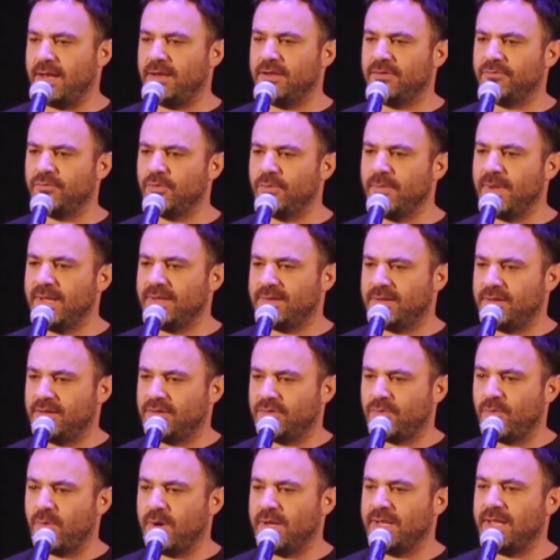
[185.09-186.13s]
And his roommate's this
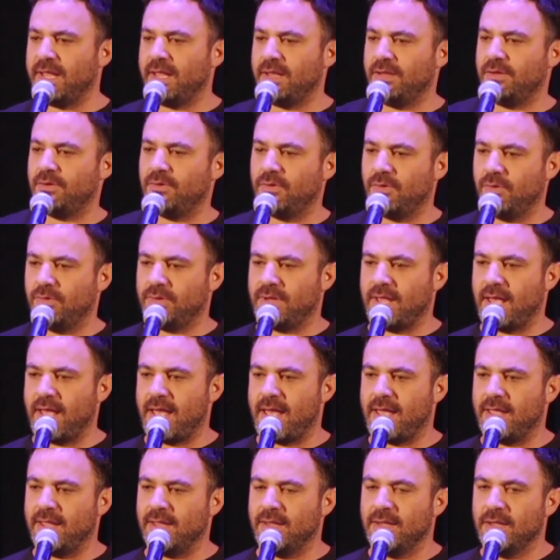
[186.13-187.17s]
28-year-old
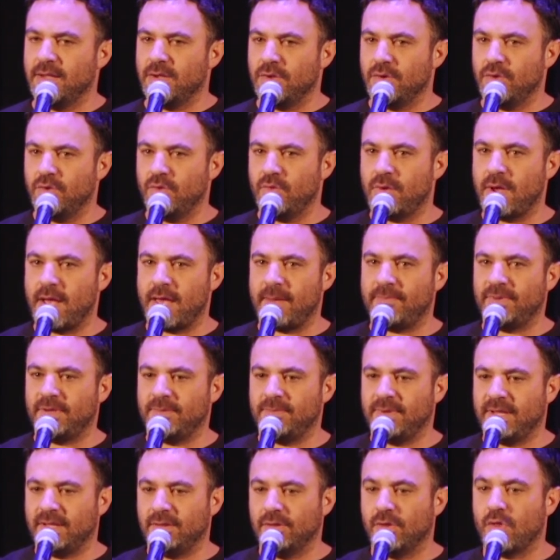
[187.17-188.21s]
guy who happened
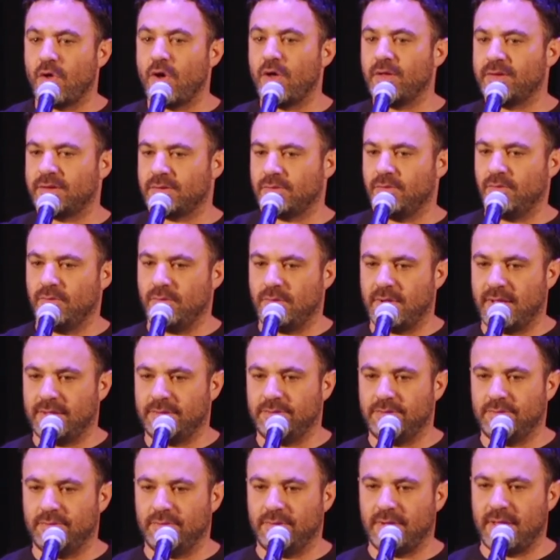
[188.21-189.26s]
to be in law school
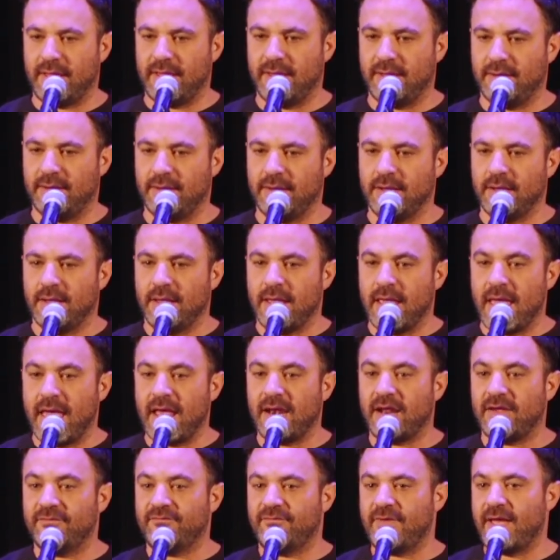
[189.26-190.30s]
at Tulane.
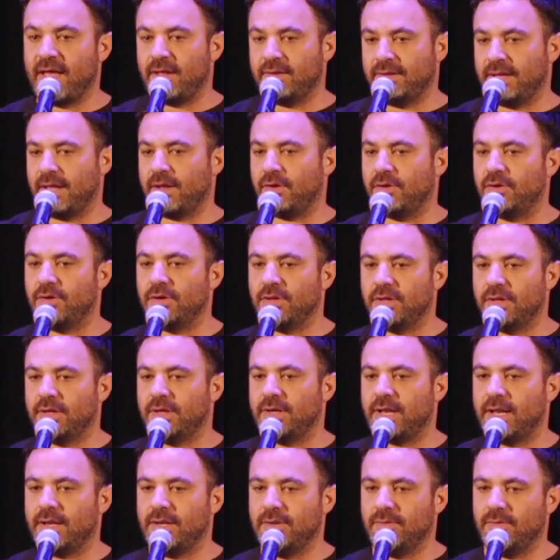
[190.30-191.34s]
And I found out
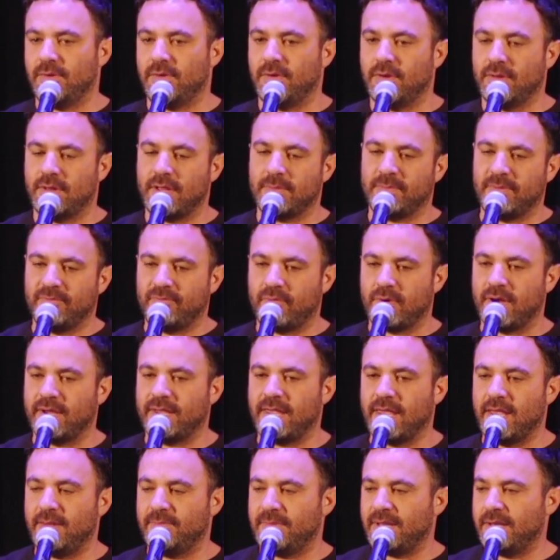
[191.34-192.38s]
earlier that before I
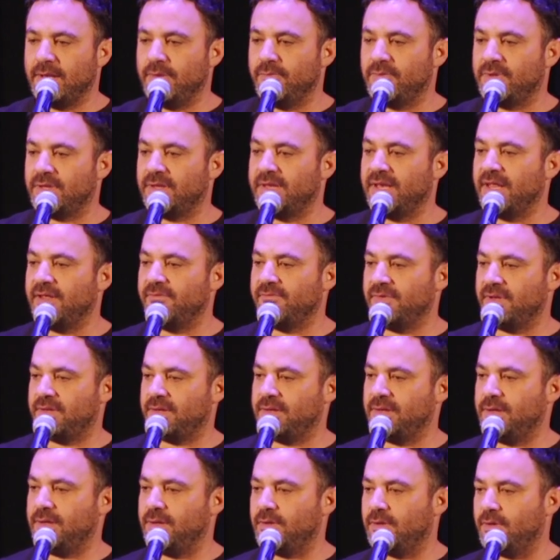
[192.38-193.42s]
came, that he was a Navy
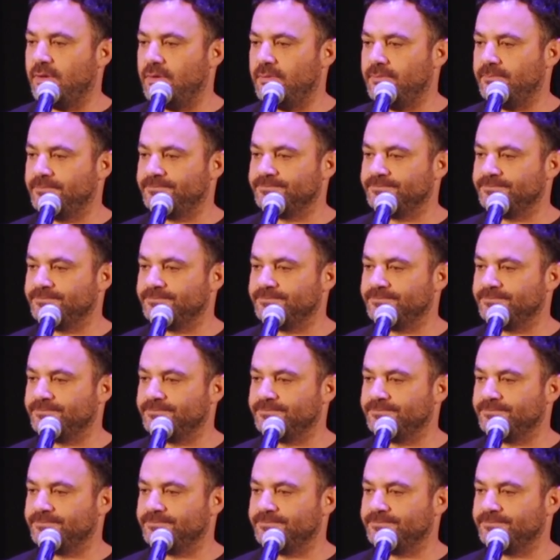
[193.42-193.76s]
SEAL.